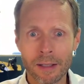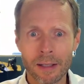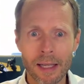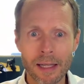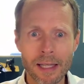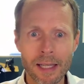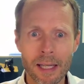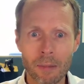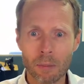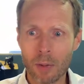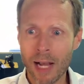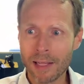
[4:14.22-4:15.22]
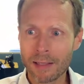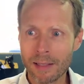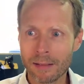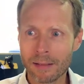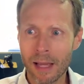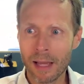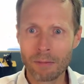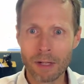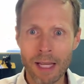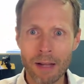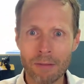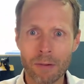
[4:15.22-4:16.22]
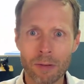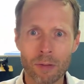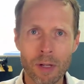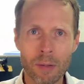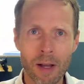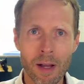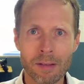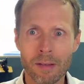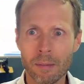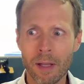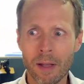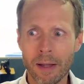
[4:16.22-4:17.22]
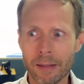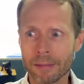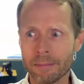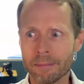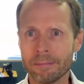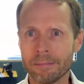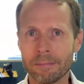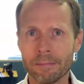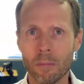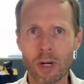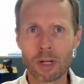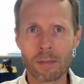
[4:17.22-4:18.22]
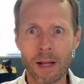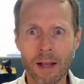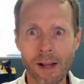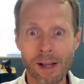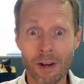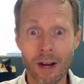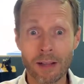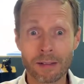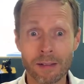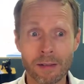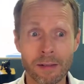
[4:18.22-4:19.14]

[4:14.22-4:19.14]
and he can practice every day for 3 months and be like, "Where's my contract?"